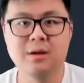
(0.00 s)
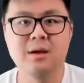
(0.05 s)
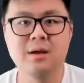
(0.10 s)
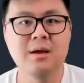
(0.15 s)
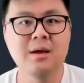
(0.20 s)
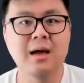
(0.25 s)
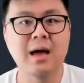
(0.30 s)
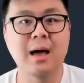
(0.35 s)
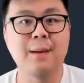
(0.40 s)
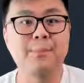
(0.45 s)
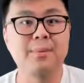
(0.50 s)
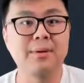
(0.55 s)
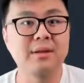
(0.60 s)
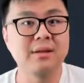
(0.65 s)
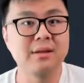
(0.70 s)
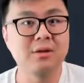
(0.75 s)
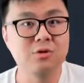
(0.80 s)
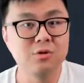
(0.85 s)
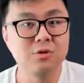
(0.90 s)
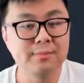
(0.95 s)
but in
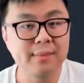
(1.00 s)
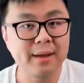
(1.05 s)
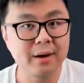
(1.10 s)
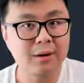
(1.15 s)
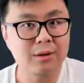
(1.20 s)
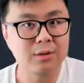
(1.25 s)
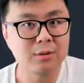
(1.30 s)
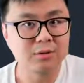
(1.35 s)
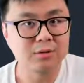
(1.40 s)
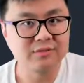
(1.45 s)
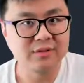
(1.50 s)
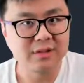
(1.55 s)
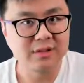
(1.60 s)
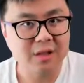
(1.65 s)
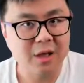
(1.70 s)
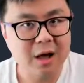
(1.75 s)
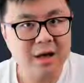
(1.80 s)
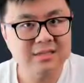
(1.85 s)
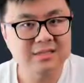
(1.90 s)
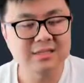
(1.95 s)
the numerical
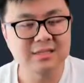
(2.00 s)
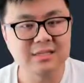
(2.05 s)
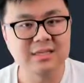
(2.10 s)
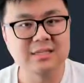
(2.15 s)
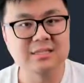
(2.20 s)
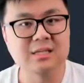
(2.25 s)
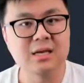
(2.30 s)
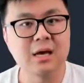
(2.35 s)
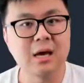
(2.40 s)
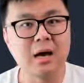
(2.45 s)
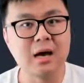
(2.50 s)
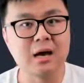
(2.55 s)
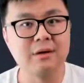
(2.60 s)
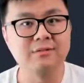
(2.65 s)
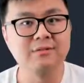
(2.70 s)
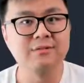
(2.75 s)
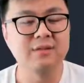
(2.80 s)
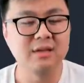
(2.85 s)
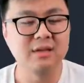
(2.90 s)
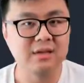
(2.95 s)
velocities
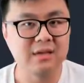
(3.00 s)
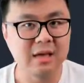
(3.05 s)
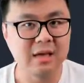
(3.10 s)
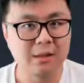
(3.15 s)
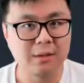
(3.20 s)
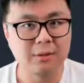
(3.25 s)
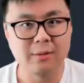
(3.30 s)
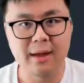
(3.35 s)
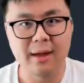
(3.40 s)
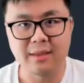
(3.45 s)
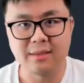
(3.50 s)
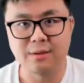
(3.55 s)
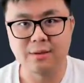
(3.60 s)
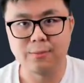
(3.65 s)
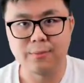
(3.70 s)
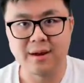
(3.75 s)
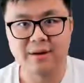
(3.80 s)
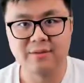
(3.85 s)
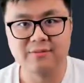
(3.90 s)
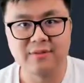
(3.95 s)
of the yellow and the
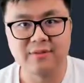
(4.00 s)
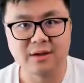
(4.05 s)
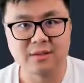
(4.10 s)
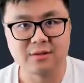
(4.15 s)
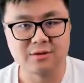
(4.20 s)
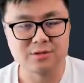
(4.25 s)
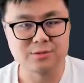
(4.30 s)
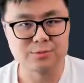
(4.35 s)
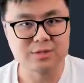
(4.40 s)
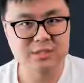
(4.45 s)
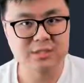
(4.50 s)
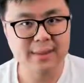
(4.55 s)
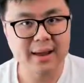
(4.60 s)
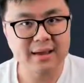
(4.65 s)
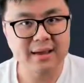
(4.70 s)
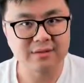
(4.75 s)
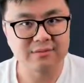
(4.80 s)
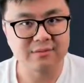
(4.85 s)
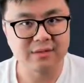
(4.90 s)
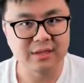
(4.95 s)
red vectors
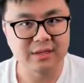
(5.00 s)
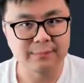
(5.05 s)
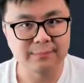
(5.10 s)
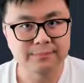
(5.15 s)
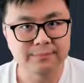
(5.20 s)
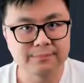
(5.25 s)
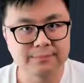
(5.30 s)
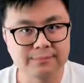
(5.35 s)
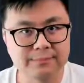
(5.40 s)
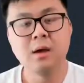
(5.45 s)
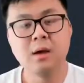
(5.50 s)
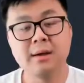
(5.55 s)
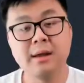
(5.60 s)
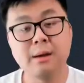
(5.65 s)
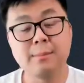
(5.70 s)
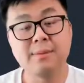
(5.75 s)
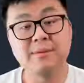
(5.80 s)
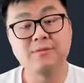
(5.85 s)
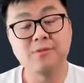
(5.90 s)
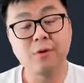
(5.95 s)
respectively. Now,
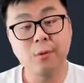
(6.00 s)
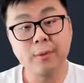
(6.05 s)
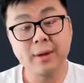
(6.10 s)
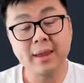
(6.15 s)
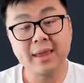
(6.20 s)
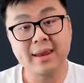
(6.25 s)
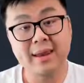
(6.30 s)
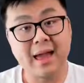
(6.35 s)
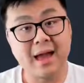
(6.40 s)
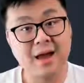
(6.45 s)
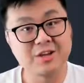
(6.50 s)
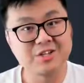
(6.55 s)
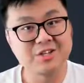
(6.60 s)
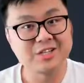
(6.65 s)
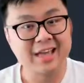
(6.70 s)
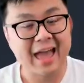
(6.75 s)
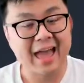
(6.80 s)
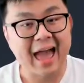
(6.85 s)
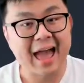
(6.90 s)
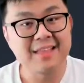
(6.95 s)
before we can
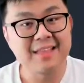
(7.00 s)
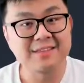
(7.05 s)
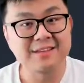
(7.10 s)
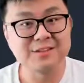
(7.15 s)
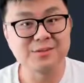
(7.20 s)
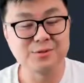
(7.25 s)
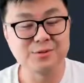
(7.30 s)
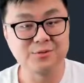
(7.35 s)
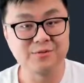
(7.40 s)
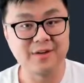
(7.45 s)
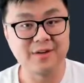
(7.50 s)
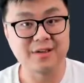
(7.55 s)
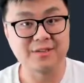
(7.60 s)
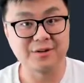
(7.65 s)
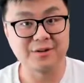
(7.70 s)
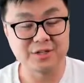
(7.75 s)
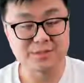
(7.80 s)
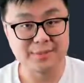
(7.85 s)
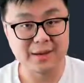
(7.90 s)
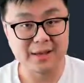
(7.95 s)
actually add these two
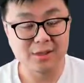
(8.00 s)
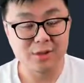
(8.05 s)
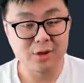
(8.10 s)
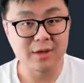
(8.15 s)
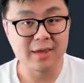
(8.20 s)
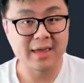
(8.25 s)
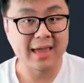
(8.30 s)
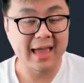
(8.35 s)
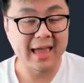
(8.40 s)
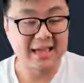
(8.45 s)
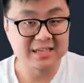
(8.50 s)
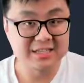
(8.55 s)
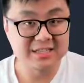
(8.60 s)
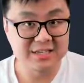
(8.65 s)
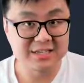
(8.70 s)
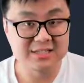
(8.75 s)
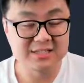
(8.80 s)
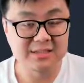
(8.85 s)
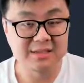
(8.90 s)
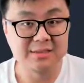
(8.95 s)
vectors by looking at
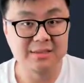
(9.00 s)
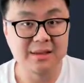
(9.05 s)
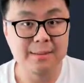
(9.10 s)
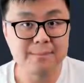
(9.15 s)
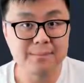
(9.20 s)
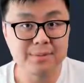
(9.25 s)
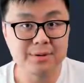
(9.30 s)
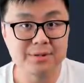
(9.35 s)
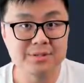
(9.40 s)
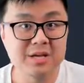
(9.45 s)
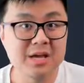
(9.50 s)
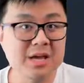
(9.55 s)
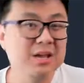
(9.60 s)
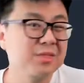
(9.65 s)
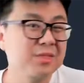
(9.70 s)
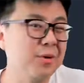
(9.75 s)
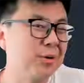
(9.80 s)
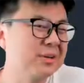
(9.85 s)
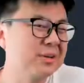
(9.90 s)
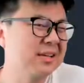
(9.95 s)
just the numbers,
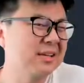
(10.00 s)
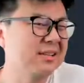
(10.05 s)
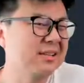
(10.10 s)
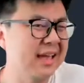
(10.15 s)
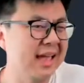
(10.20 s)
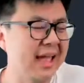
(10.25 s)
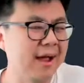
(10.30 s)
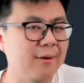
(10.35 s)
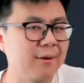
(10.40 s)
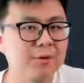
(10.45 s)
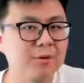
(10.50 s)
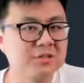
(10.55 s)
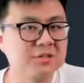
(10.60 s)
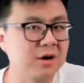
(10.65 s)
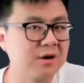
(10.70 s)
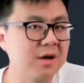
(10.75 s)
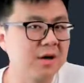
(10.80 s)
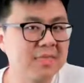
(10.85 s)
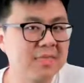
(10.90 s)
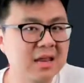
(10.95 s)
notice that the arrows
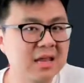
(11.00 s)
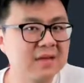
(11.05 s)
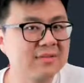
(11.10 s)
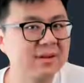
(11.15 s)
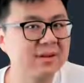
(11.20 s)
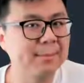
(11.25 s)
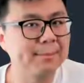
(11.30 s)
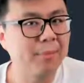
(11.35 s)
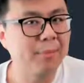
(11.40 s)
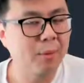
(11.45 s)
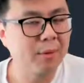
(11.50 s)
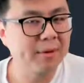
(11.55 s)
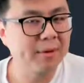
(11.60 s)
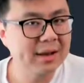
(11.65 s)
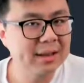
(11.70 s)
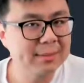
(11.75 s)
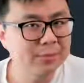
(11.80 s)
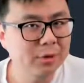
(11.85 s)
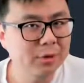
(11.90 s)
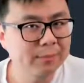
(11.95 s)
are not that even important
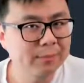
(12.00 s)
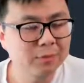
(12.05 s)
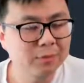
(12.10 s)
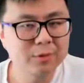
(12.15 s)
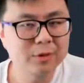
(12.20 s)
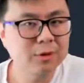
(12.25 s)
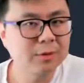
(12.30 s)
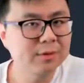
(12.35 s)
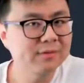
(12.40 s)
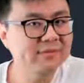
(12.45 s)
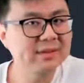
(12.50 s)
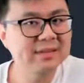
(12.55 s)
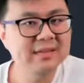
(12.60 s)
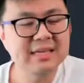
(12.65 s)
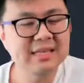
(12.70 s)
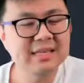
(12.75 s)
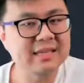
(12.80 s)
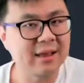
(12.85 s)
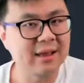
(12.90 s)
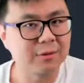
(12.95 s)
anymore. We don't even
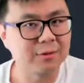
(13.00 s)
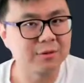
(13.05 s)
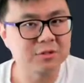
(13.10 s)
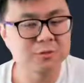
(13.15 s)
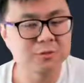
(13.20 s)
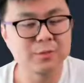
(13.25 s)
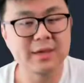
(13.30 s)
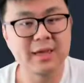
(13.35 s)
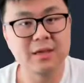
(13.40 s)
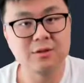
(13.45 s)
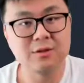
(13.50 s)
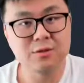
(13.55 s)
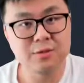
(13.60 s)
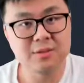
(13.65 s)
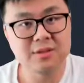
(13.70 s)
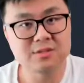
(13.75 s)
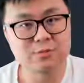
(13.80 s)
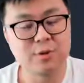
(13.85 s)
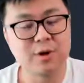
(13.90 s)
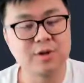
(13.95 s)
need the arrows. We can do
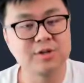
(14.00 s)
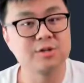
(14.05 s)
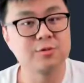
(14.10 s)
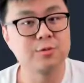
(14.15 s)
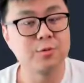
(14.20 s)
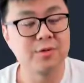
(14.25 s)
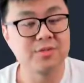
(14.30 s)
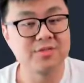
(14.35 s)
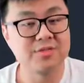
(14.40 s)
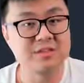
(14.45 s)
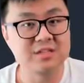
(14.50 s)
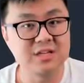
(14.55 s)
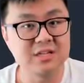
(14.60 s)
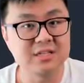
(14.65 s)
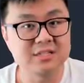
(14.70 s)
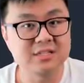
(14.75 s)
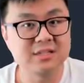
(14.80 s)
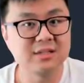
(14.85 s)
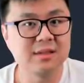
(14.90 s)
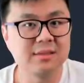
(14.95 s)
this question with
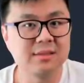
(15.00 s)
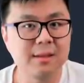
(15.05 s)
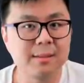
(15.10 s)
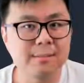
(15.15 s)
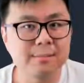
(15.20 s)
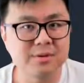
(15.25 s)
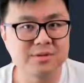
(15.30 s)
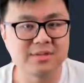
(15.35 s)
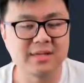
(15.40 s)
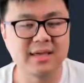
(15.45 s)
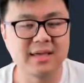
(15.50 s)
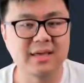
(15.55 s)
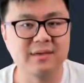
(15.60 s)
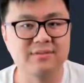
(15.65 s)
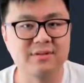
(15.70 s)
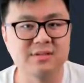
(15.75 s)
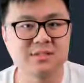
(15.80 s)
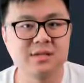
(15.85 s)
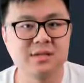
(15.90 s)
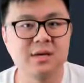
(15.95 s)
just the numbers they give
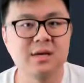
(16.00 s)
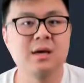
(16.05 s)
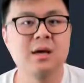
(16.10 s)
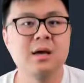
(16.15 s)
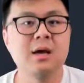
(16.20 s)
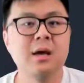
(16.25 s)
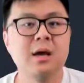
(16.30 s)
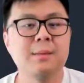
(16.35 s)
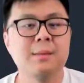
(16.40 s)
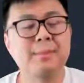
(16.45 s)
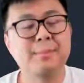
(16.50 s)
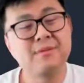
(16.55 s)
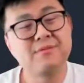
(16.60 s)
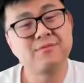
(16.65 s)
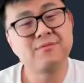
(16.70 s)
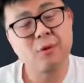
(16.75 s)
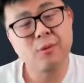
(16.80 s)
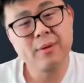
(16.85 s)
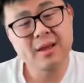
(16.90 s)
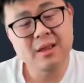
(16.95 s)
us. But
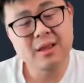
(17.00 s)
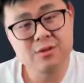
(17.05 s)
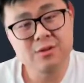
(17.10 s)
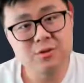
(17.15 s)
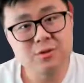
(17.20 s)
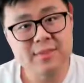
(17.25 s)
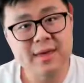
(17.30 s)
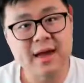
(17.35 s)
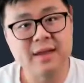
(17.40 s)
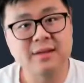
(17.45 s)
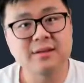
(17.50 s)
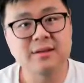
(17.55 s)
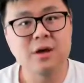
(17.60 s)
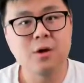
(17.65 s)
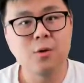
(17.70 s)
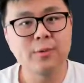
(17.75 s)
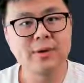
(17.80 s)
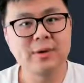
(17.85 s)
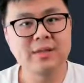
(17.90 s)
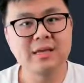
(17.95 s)
before we can do that,
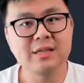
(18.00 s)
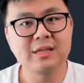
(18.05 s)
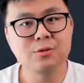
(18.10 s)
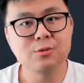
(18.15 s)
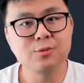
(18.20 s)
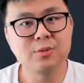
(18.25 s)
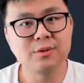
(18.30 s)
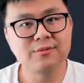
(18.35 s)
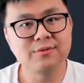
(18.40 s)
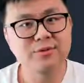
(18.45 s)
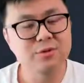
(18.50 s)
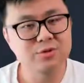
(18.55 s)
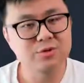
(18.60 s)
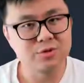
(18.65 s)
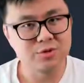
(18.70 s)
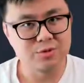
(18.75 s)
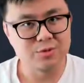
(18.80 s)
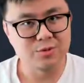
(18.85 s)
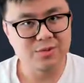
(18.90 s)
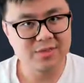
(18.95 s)
we need to review
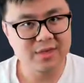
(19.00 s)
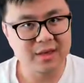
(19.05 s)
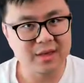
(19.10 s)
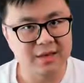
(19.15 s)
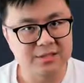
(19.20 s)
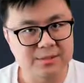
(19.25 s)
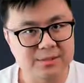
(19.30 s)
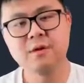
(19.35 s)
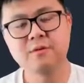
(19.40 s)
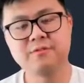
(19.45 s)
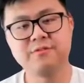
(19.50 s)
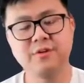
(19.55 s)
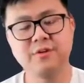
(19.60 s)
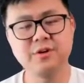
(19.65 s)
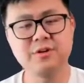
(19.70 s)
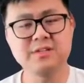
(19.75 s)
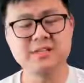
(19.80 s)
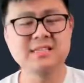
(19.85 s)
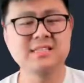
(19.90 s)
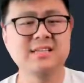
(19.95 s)
two things.
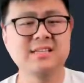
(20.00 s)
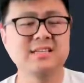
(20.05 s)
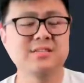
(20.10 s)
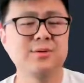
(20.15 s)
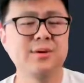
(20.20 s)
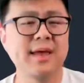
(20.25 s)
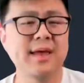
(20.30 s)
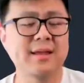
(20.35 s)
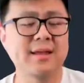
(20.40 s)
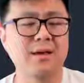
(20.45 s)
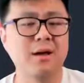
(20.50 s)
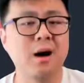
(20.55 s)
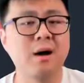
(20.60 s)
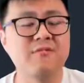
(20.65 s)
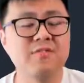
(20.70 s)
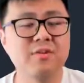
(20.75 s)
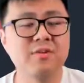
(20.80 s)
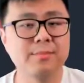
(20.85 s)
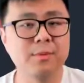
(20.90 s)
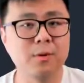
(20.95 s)
First is just to get
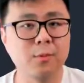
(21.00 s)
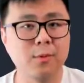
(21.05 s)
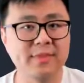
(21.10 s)
comfortable with